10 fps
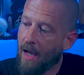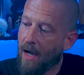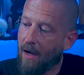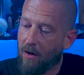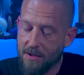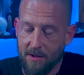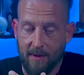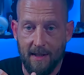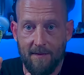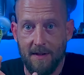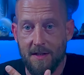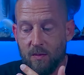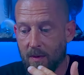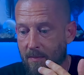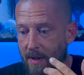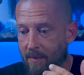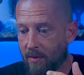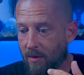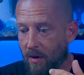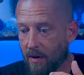I also get this when
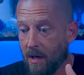people are